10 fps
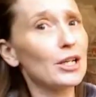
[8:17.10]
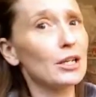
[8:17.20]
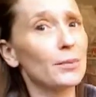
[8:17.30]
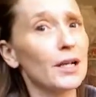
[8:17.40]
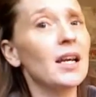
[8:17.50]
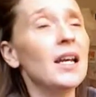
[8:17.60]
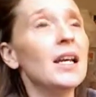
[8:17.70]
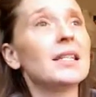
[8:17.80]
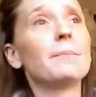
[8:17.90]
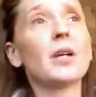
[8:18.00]
want
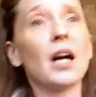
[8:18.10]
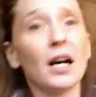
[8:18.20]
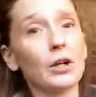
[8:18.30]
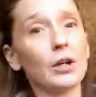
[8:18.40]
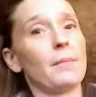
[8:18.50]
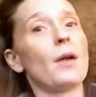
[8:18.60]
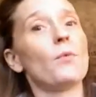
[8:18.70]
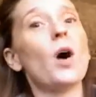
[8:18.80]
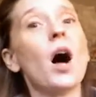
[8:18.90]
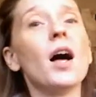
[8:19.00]
some color on my
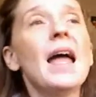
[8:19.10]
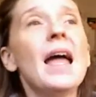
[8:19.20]
wall.